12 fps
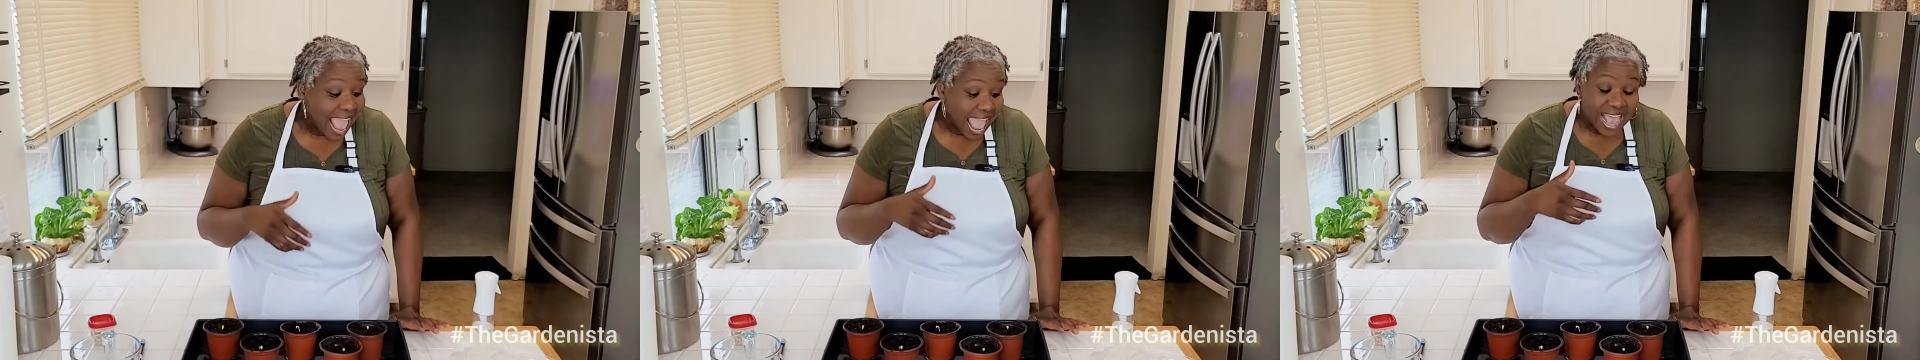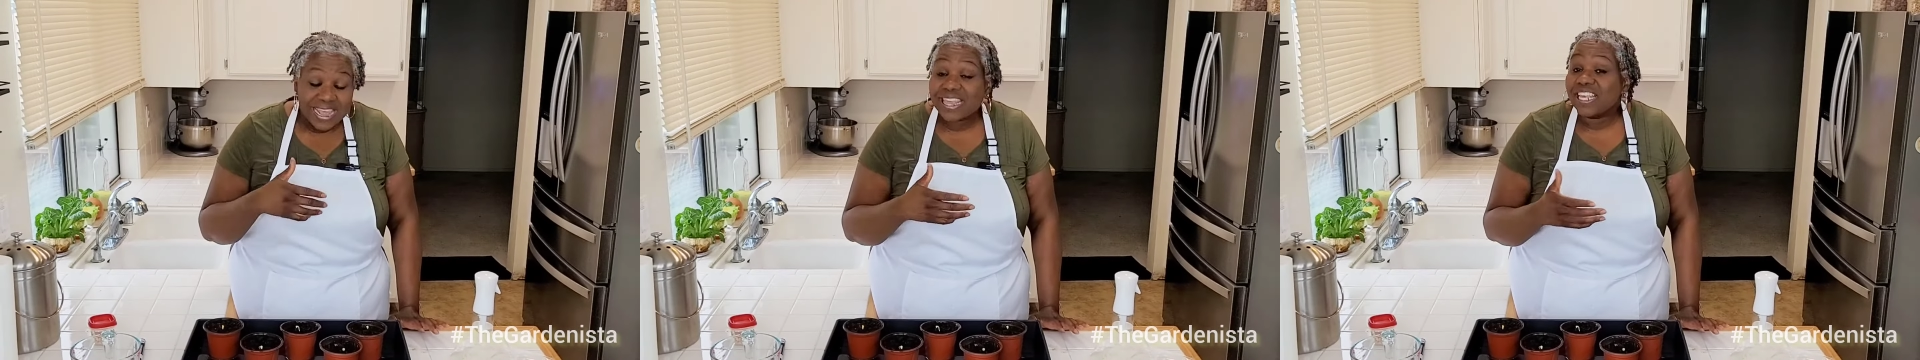
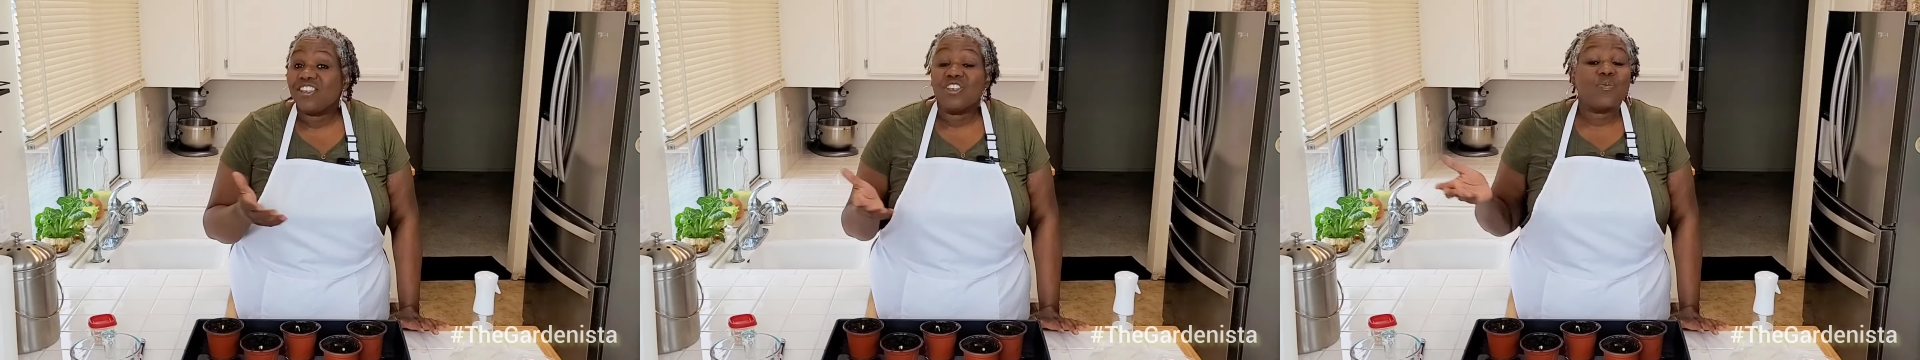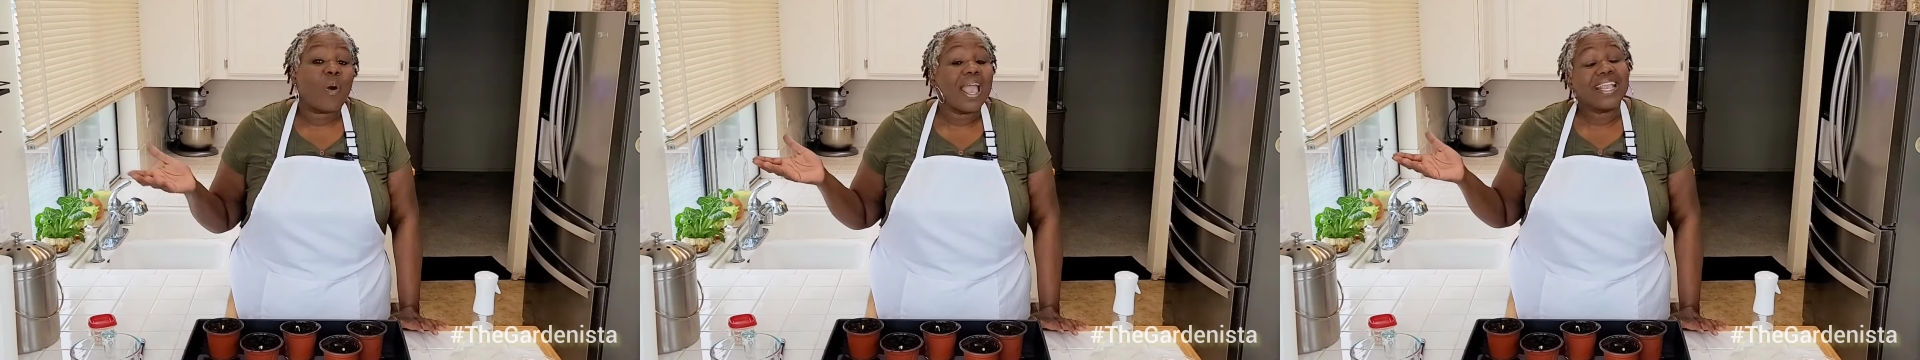And this
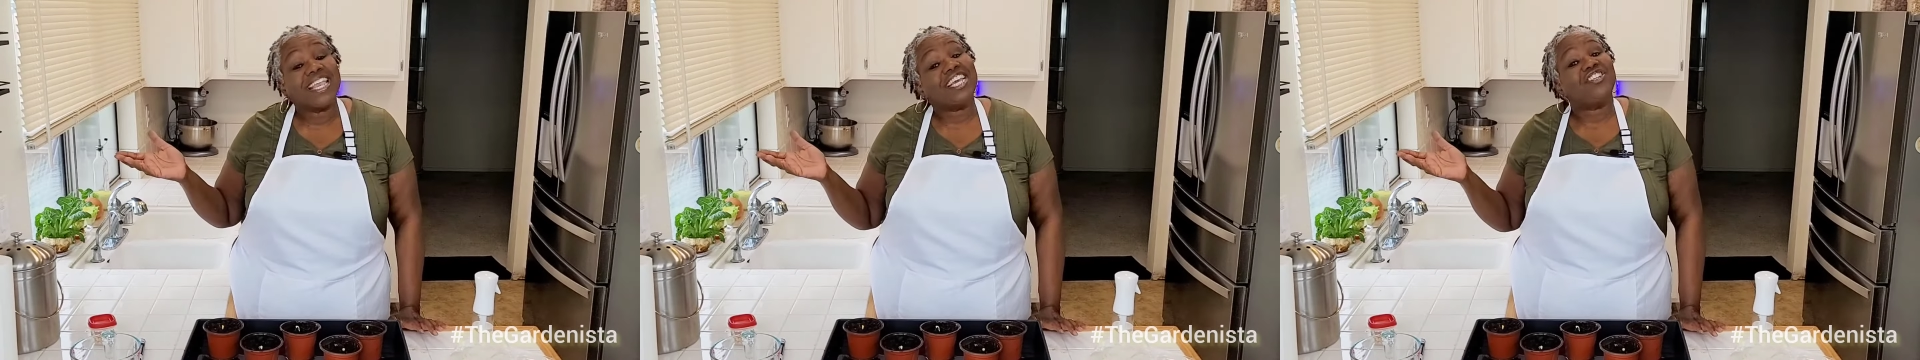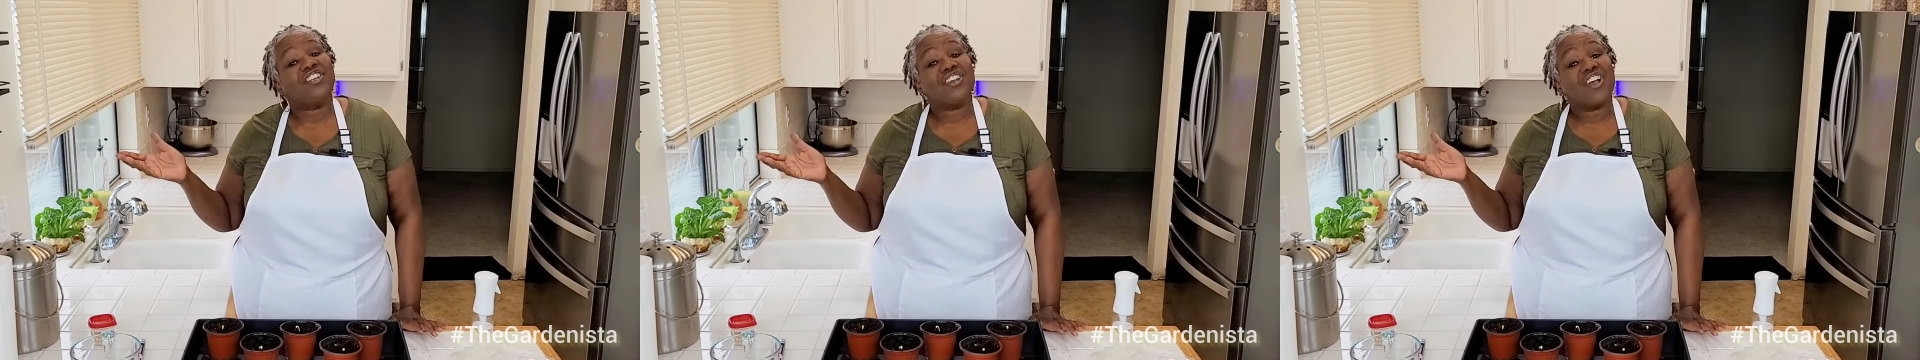is why
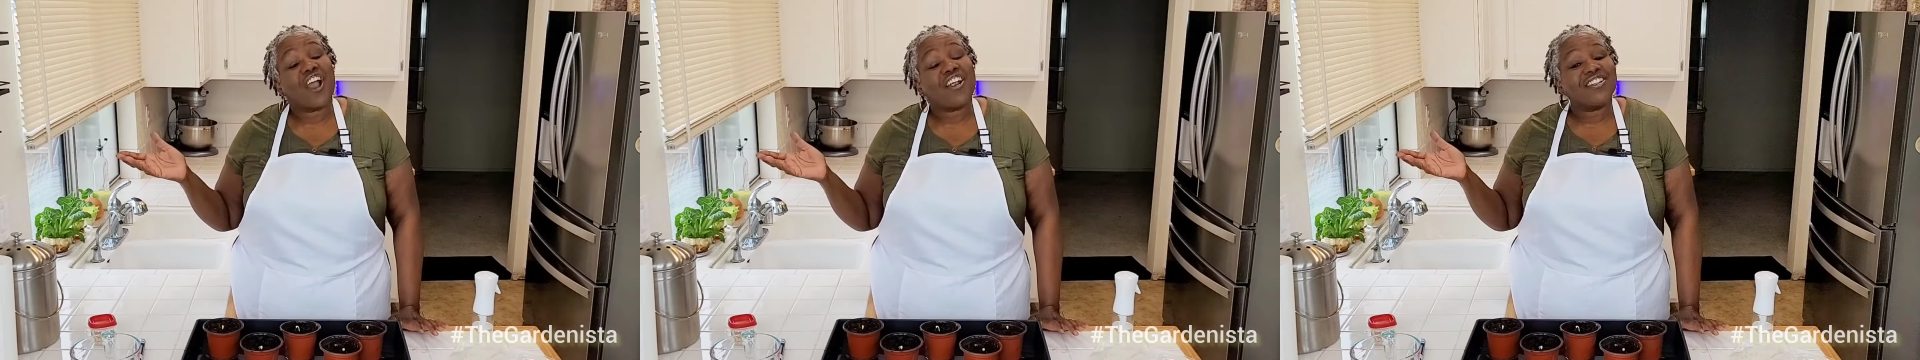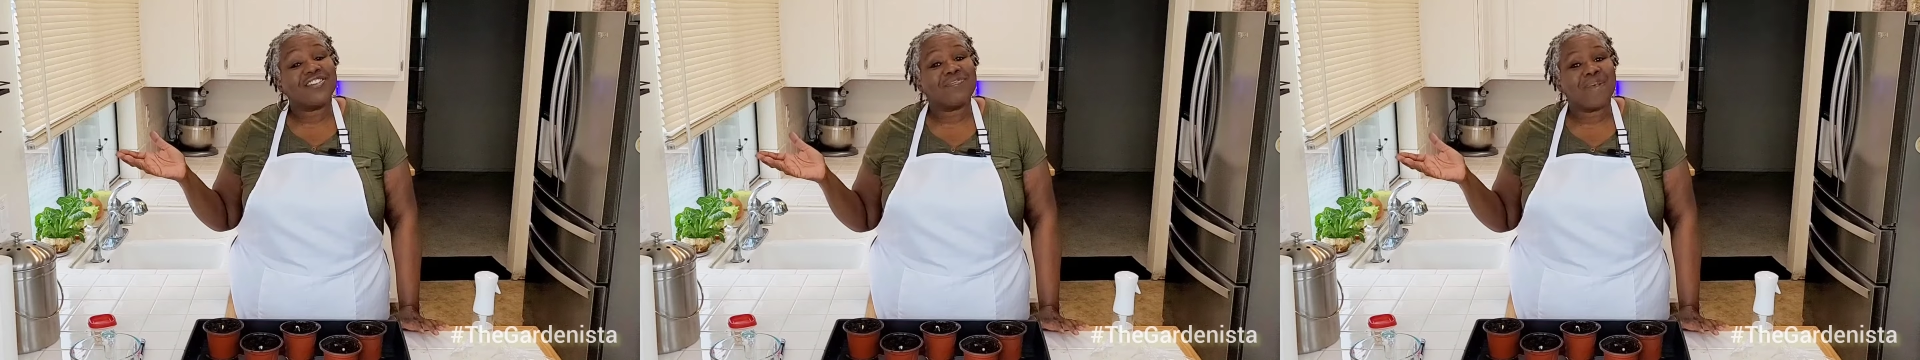kitchen
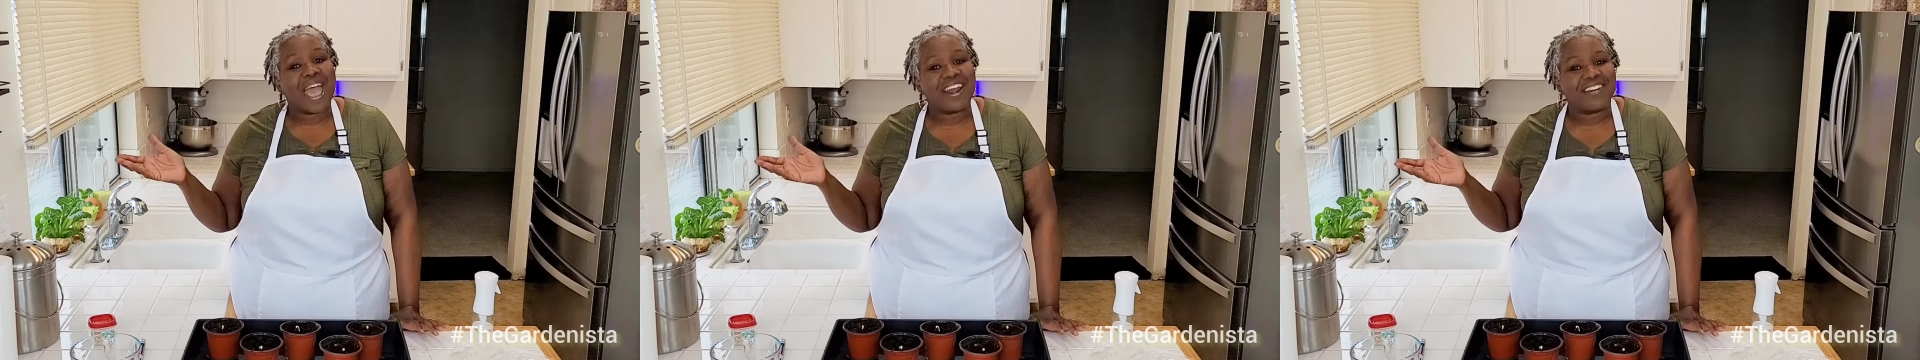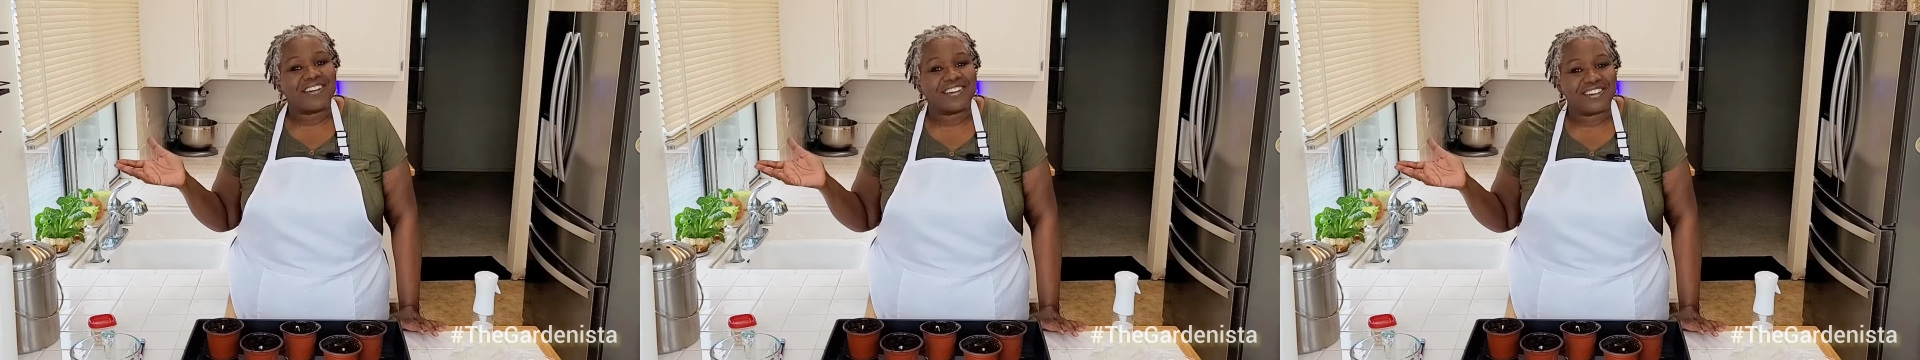gardens
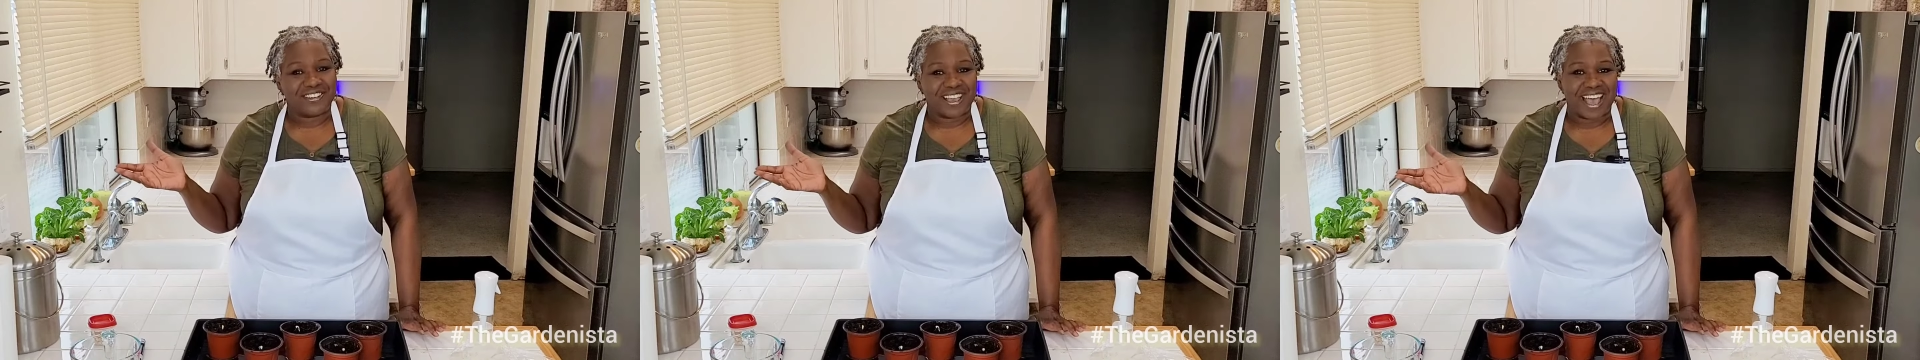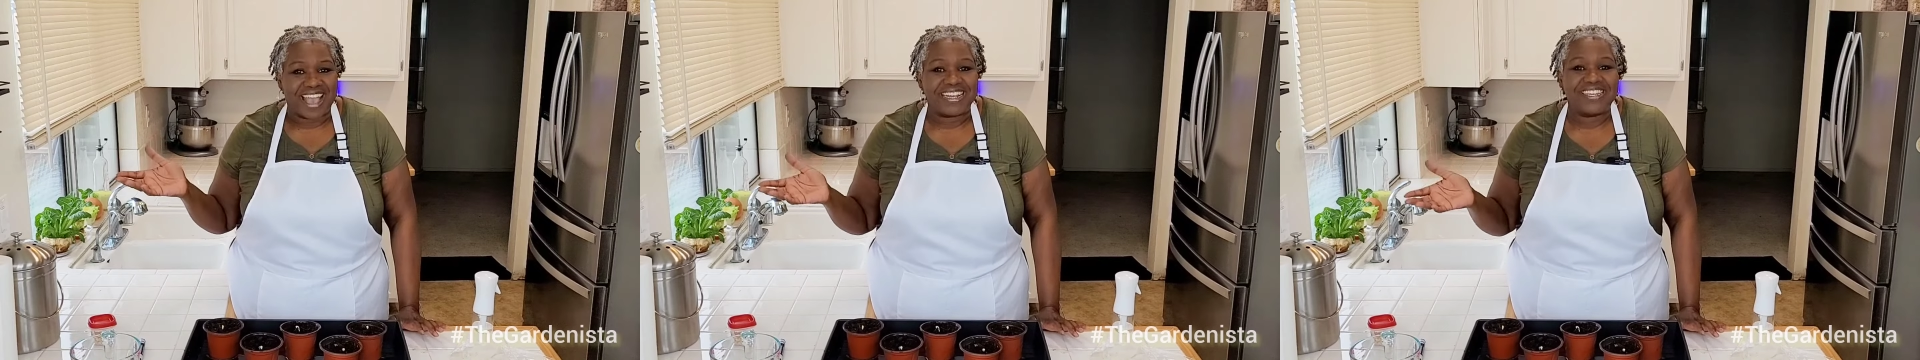matter, you
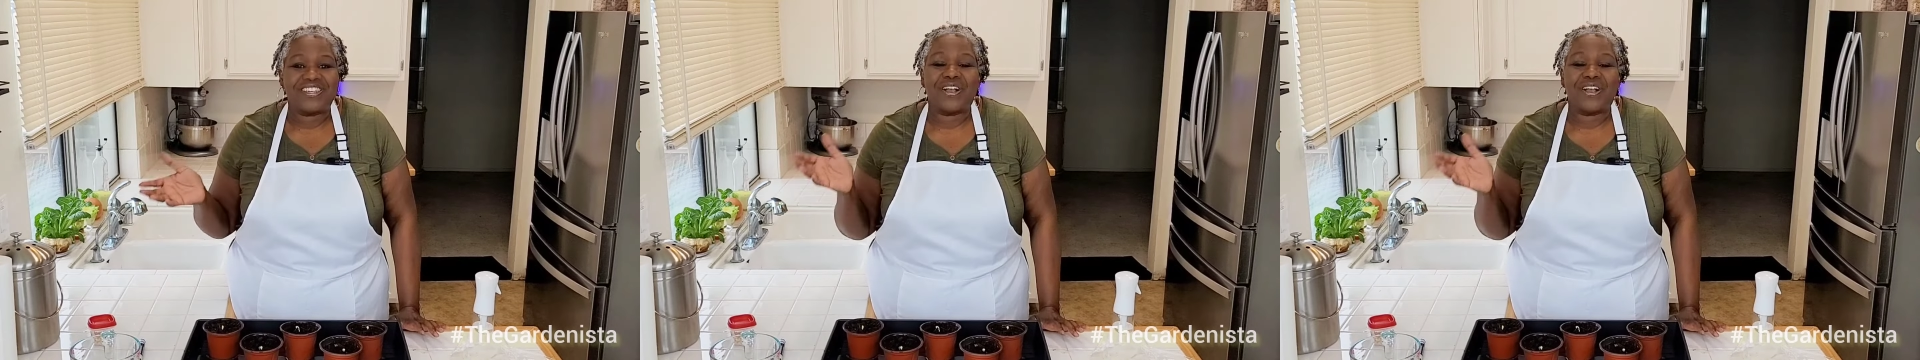guys.